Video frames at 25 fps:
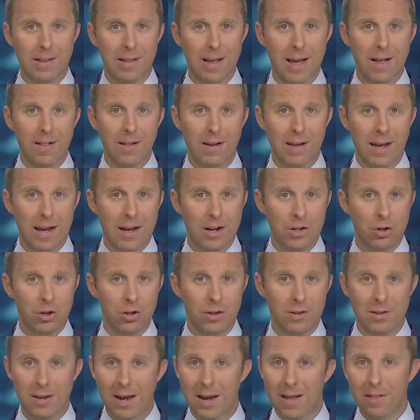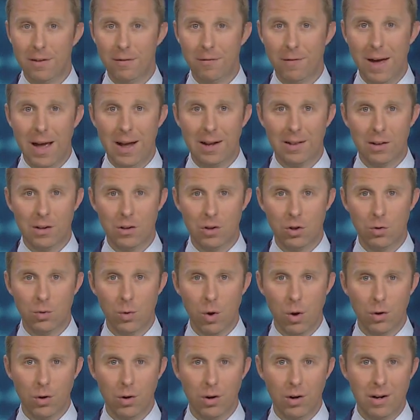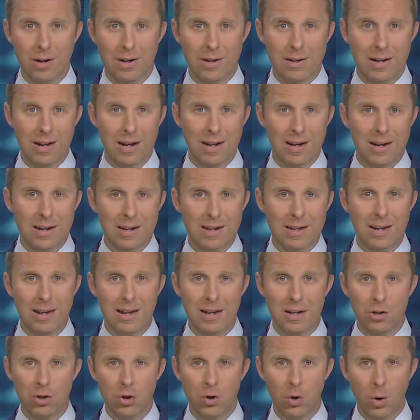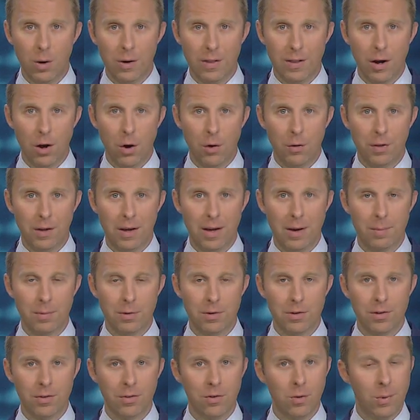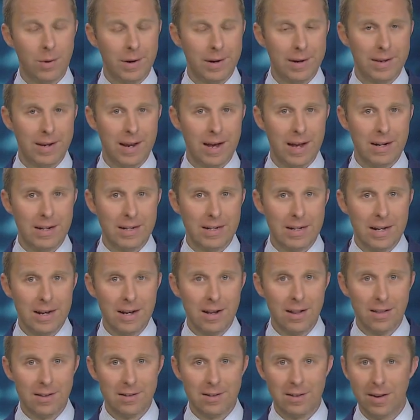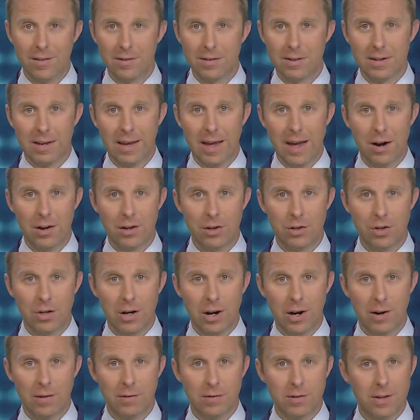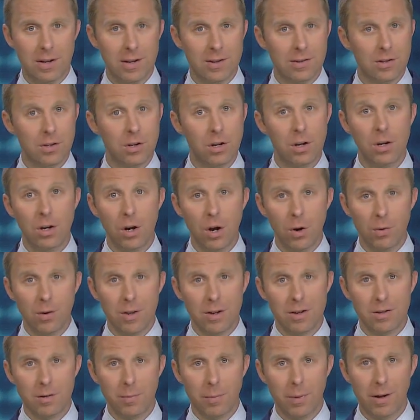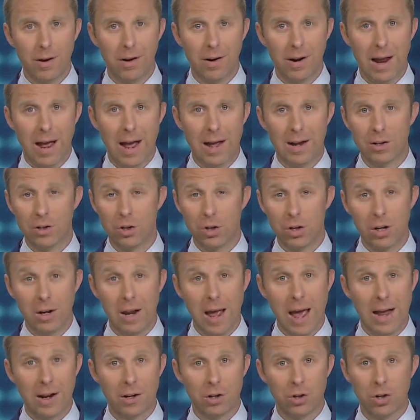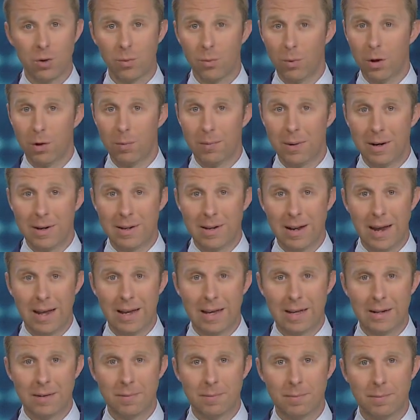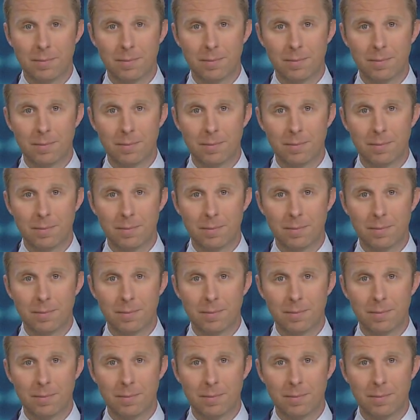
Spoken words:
the allegations and the fact that Schroeder did indeed join the Oath Keepers in 2010, the Stephenson County Sheriff says no disciplinary action will be taken.